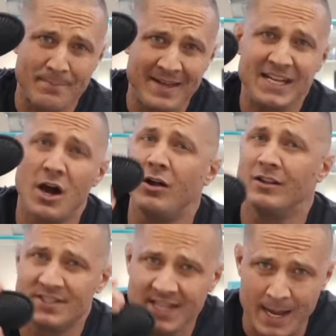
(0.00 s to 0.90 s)
that many
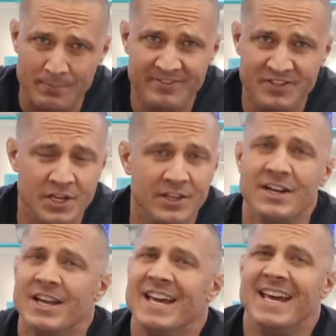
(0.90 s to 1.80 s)
all on top of each
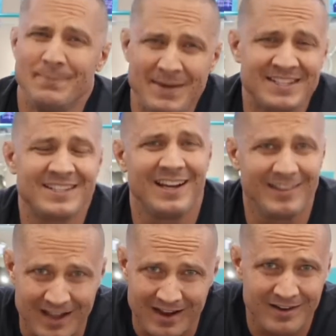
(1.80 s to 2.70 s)
other, it makes it
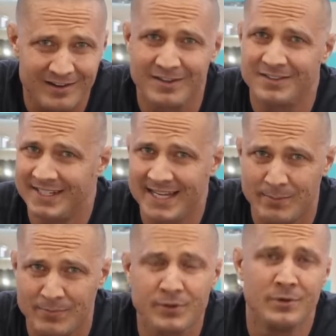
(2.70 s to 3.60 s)
a lot harder to
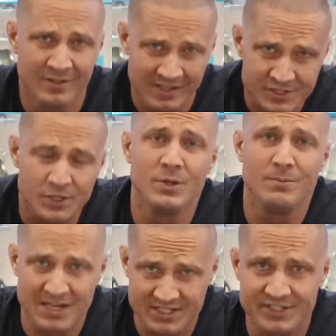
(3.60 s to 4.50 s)
get them through. Show
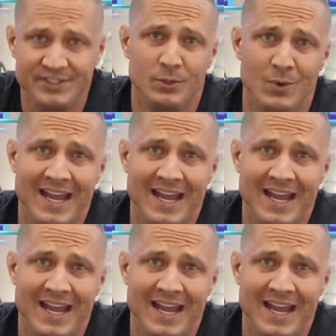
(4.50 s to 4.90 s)
you a much easier